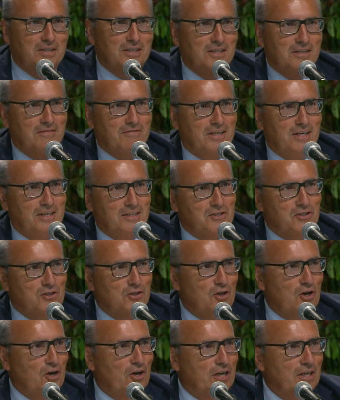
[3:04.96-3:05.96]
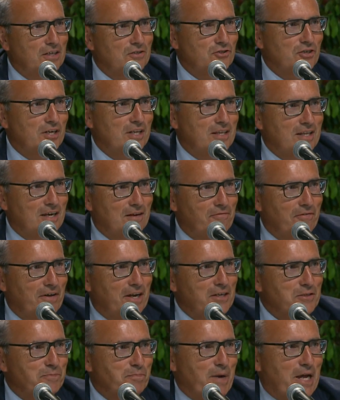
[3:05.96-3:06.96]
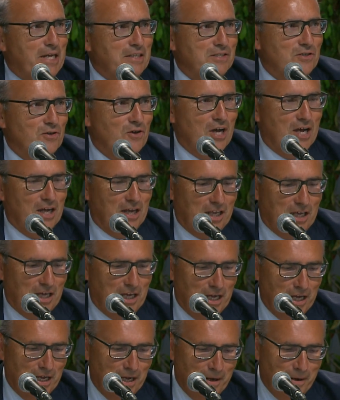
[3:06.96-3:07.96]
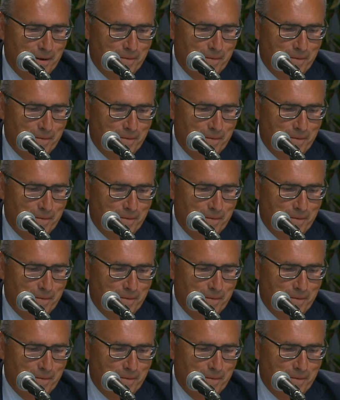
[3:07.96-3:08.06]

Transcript: all the friars, and